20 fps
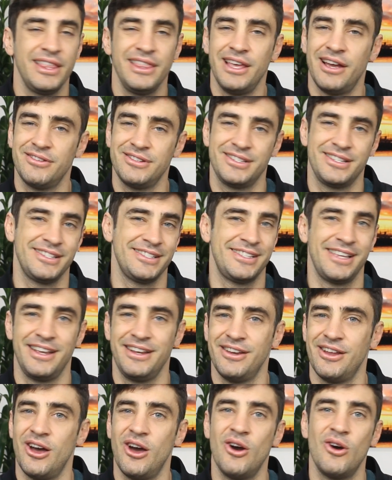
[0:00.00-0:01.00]
The IRS is going to say,
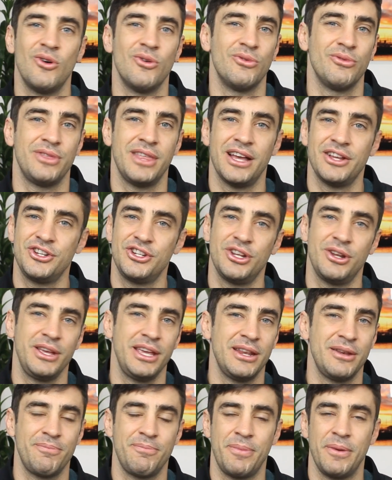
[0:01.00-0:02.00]
no, that should
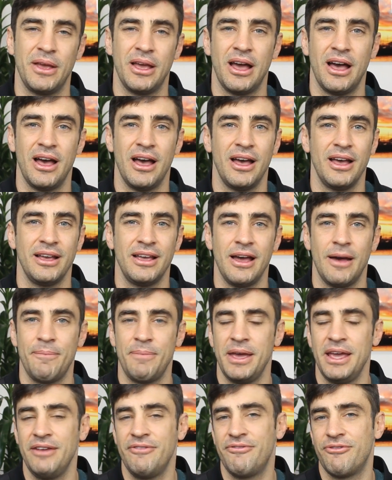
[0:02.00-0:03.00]
have uh, got
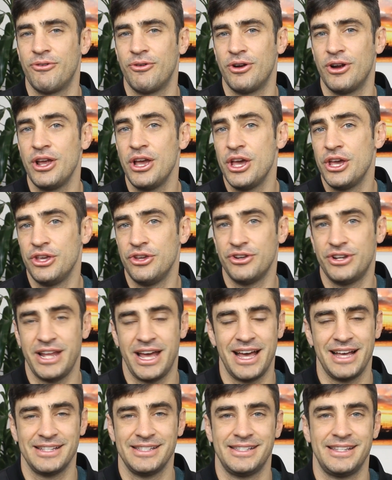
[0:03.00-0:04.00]
paid for your
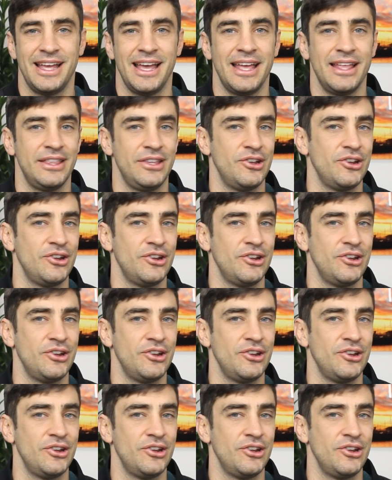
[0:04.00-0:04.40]
tax debt.